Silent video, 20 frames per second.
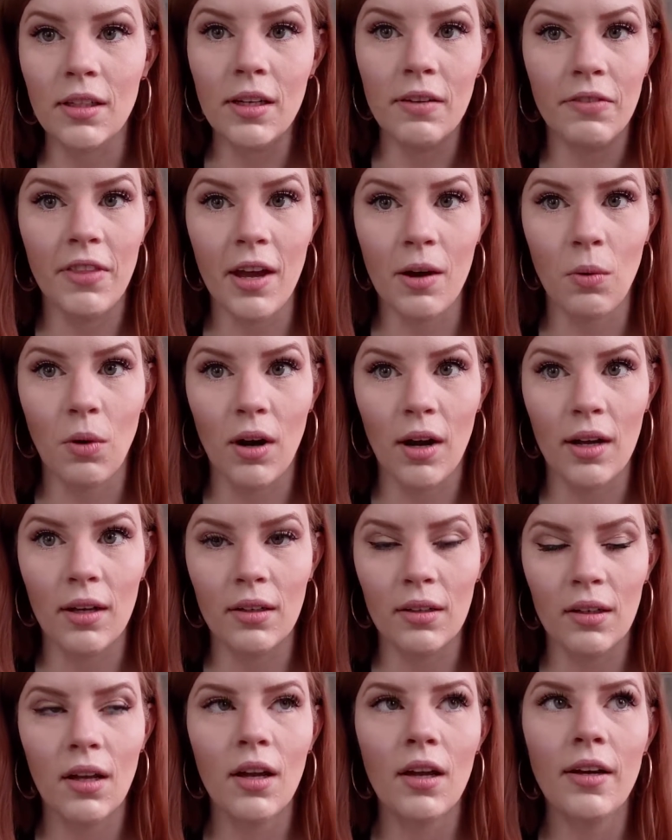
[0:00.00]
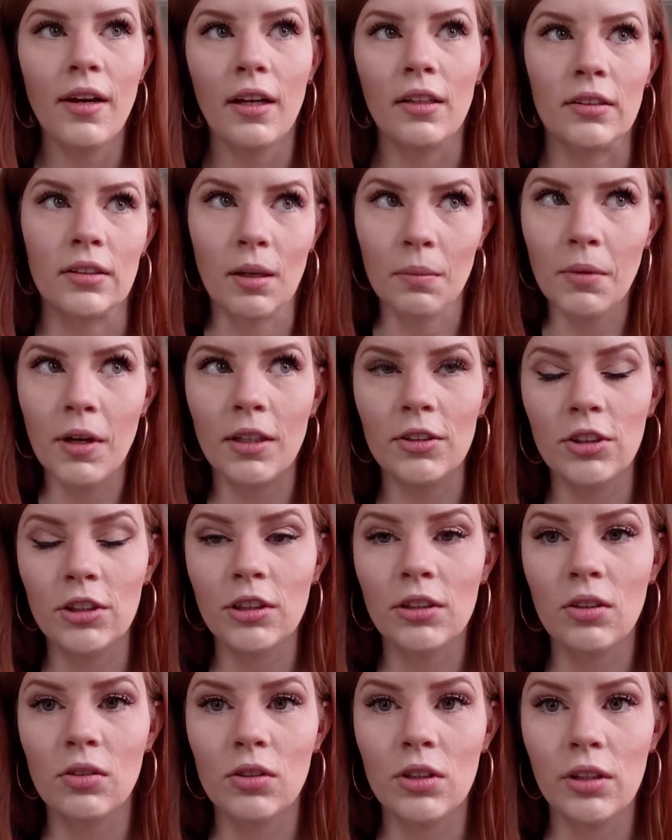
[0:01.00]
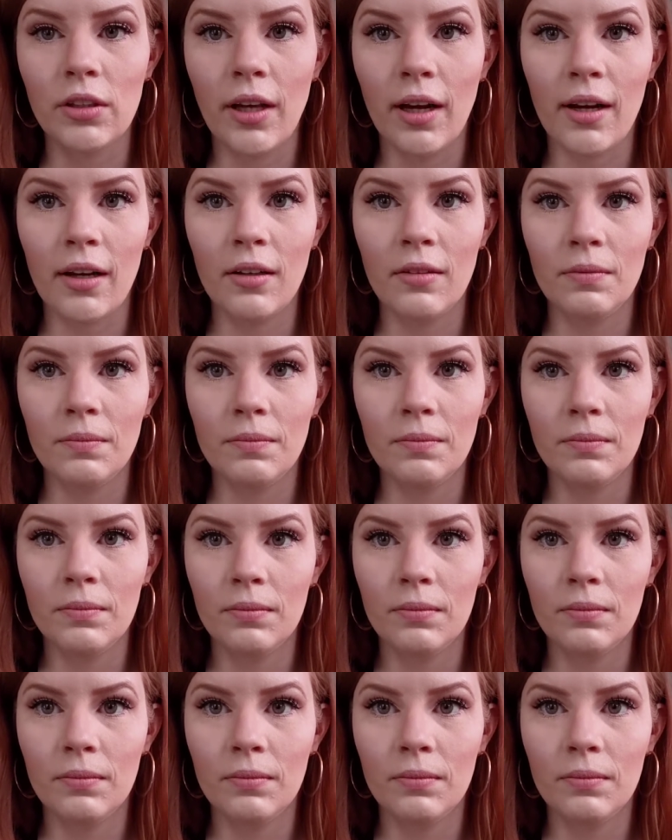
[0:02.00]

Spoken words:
if they want. Now, some countries don't do that.